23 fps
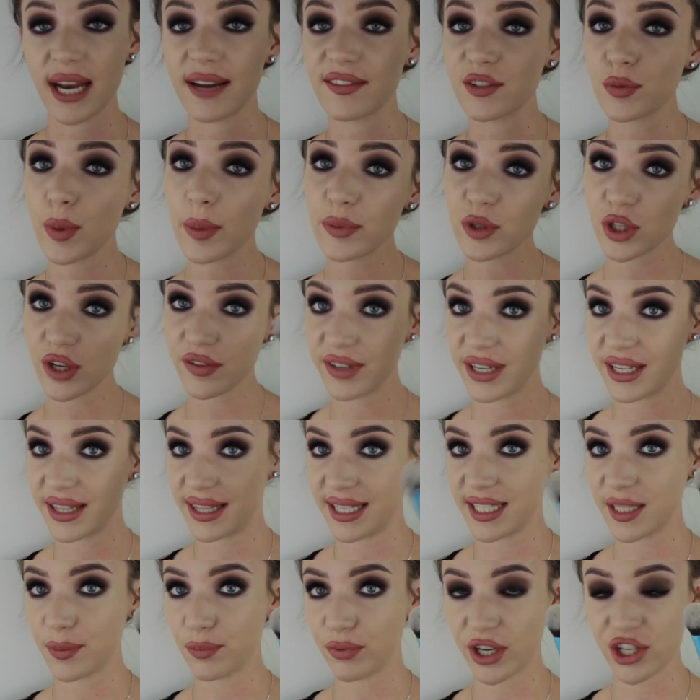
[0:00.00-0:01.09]
and I swapped over to
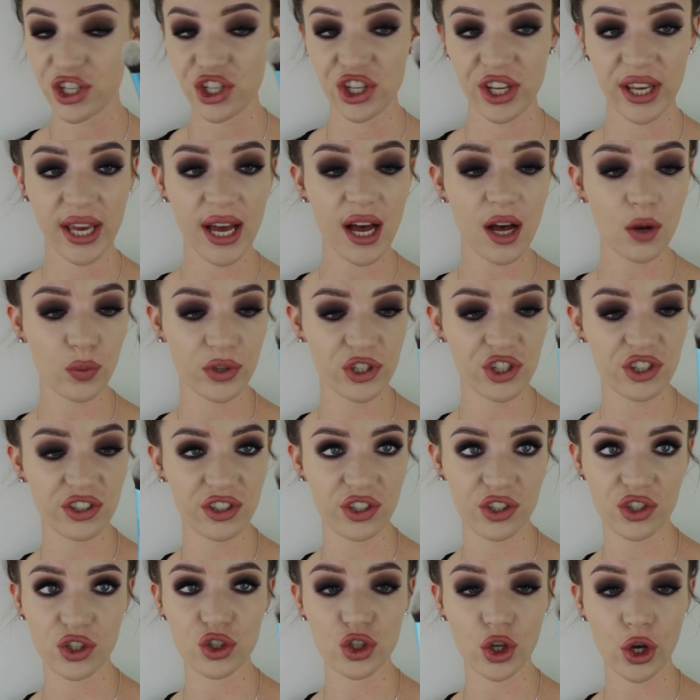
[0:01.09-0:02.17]
this brush here, which is
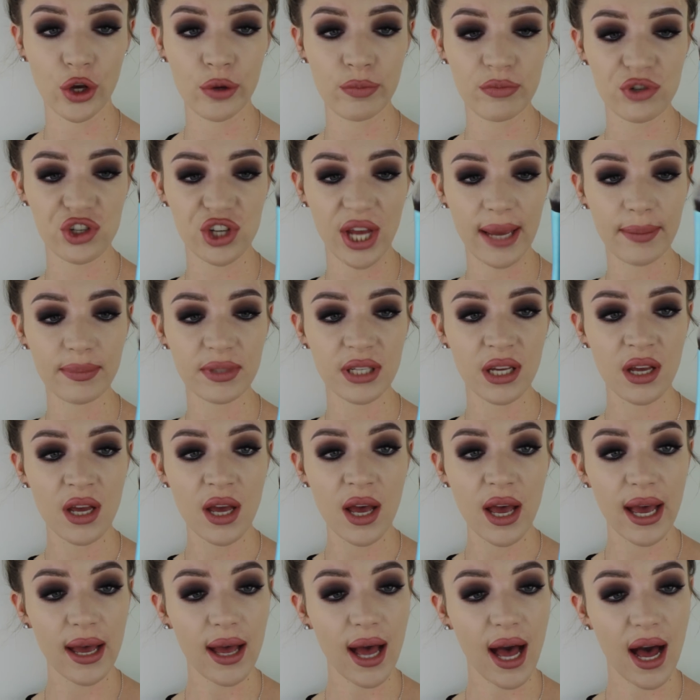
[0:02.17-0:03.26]
just a dome shaped,
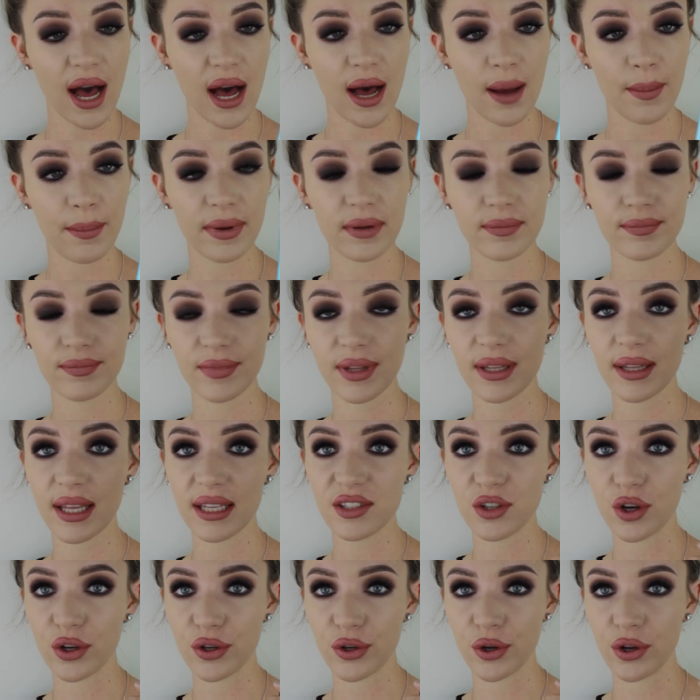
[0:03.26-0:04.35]

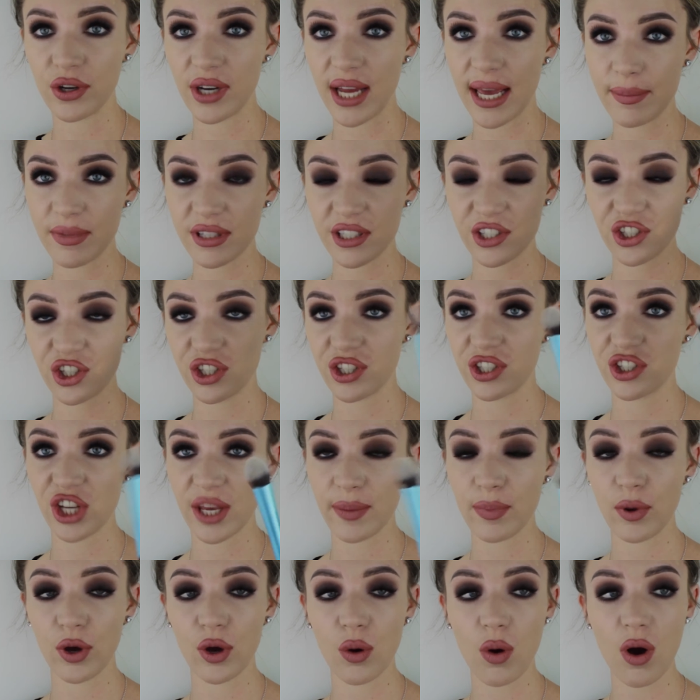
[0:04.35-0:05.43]
it's got no name, it's just a
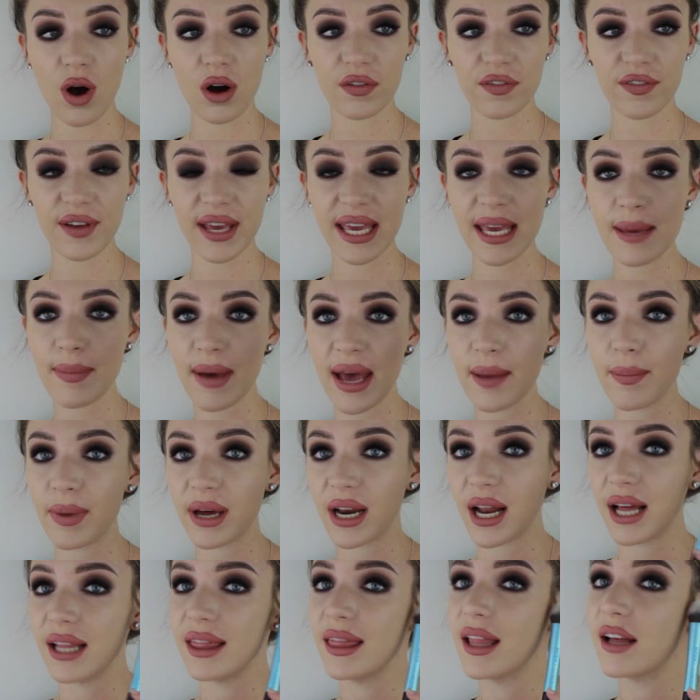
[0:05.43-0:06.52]
cheapo off eBay,
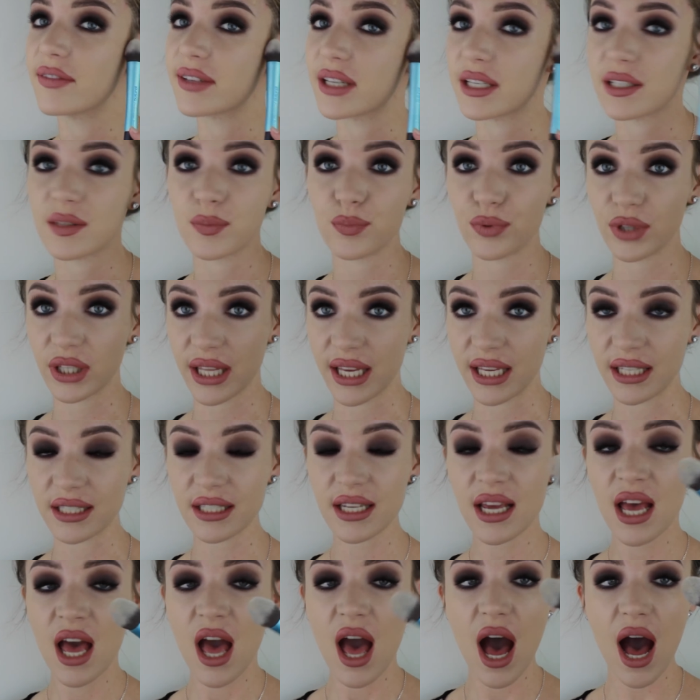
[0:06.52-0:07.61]
but I love it, it's
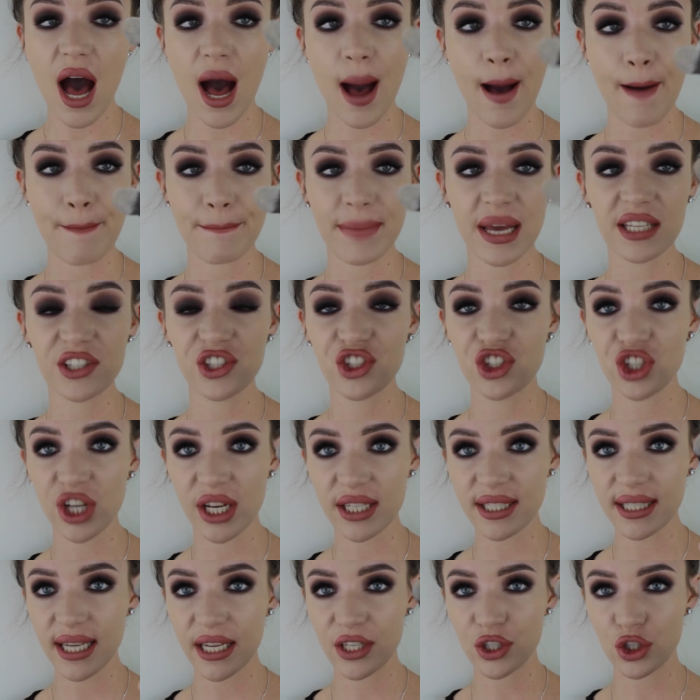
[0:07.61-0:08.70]
brilliant. It's
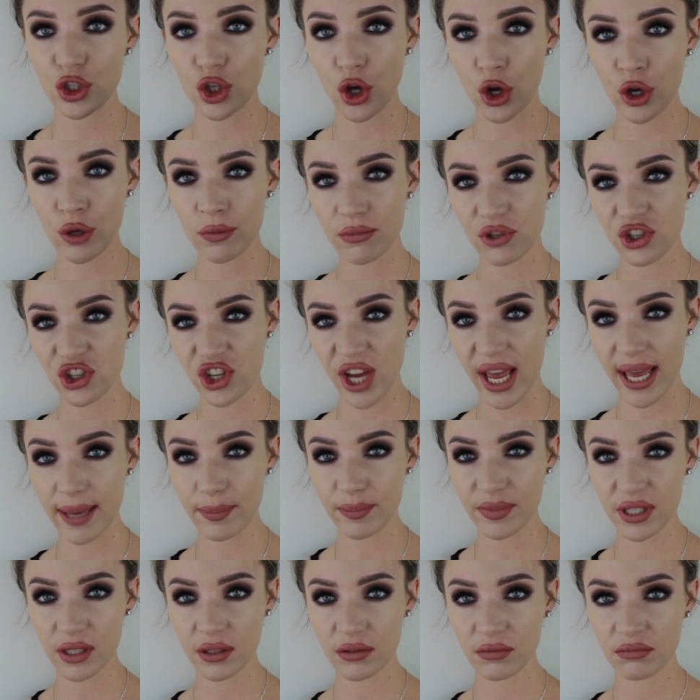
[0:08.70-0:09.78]
just a dome
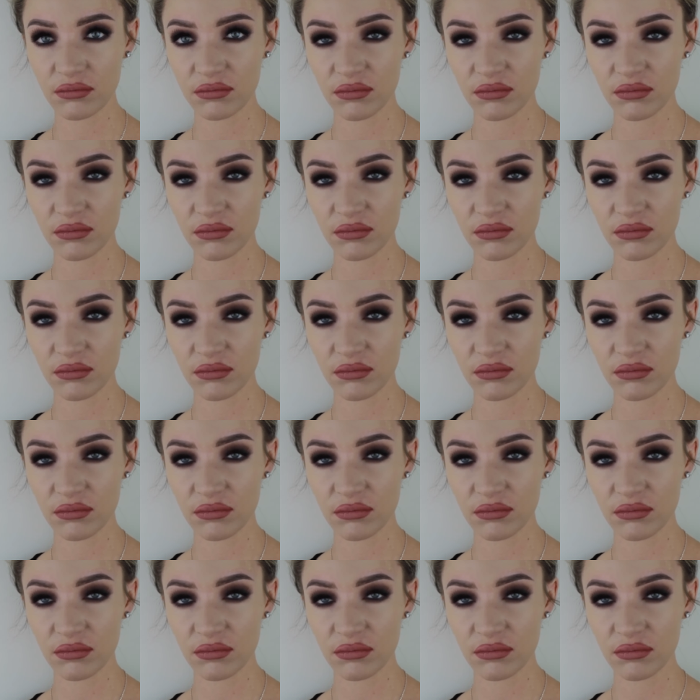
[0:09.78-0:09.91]
shaped,